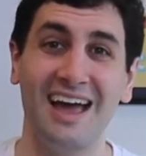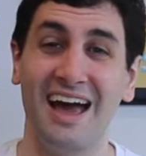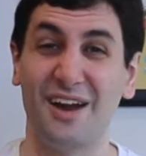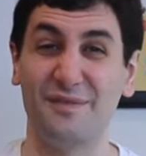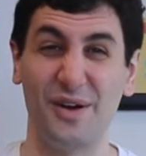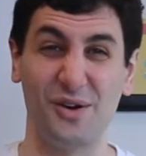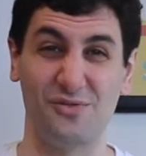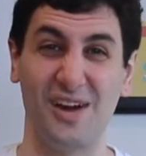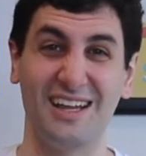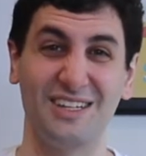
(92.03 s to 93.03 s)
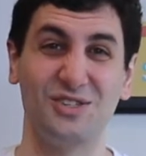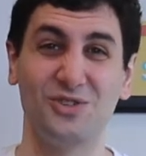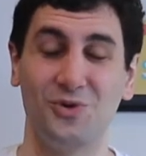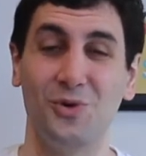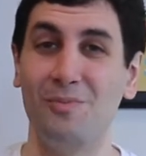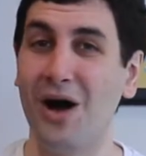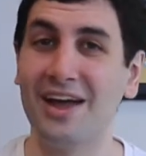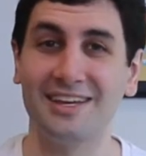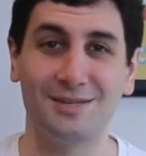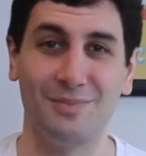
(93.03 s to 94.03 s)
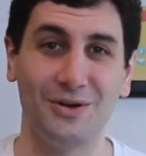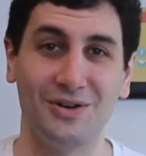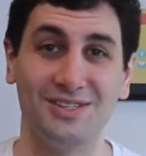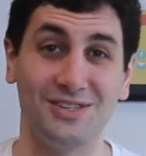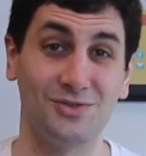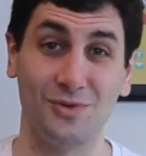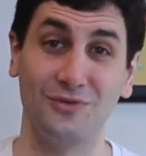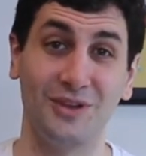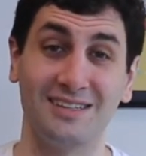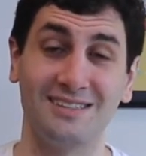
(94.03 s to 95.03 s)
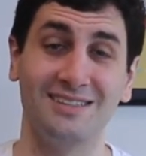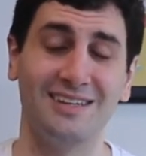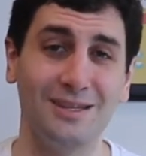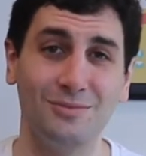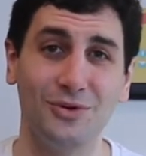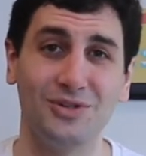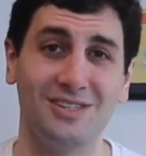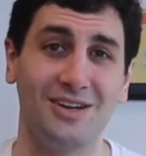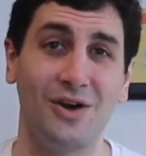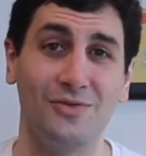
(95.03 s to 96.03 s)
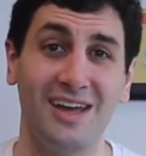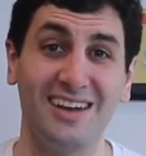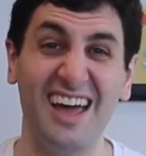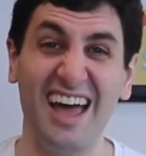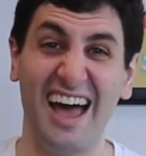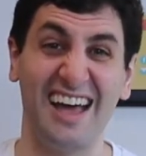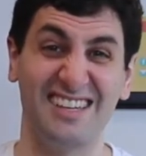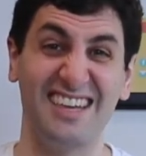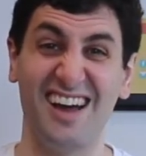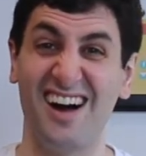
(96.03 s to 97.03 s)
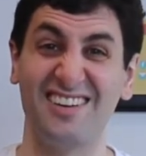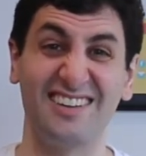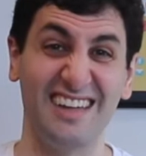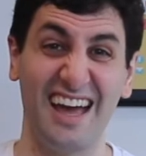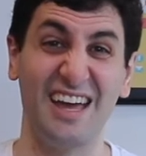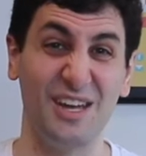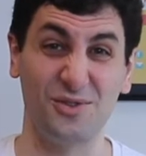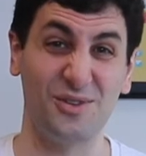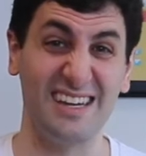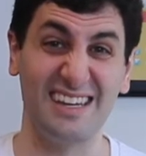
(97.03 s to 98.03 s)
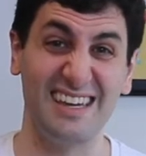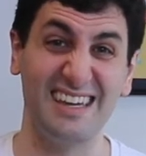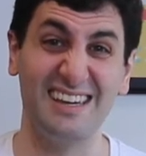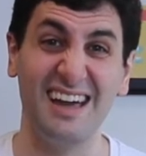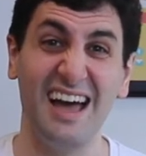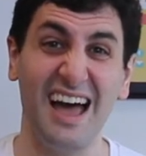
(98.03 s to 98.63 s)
and I very rarely saw my experiences reflected in the books that I read as a young gay Greek kid.